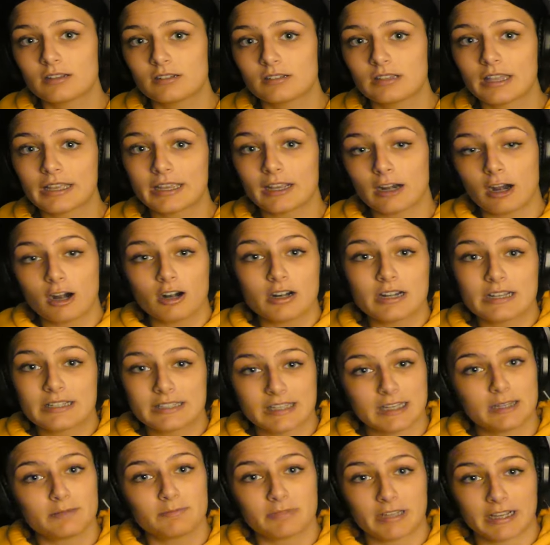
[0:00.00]
Like, it already
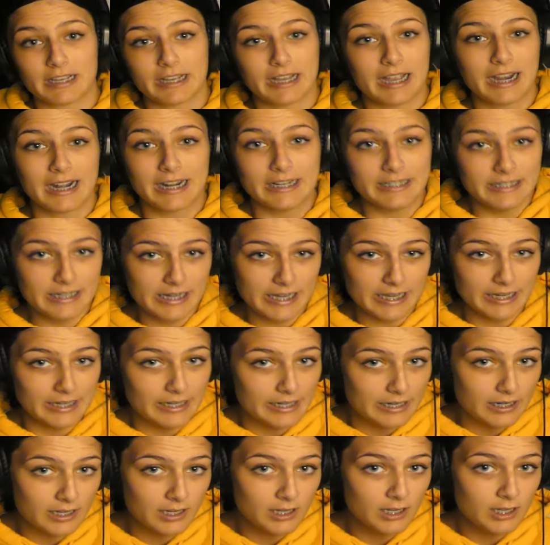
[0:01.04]
seems like it kind of
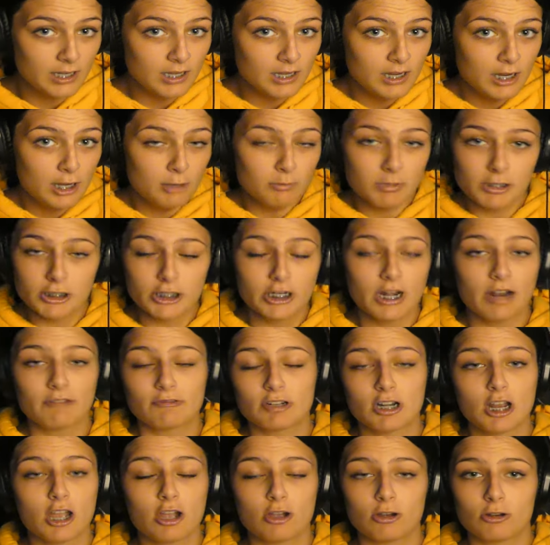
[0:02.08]
did, but you never
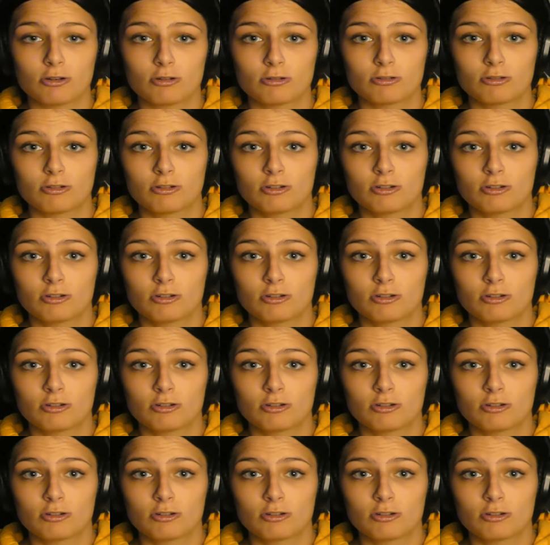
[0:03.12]
know.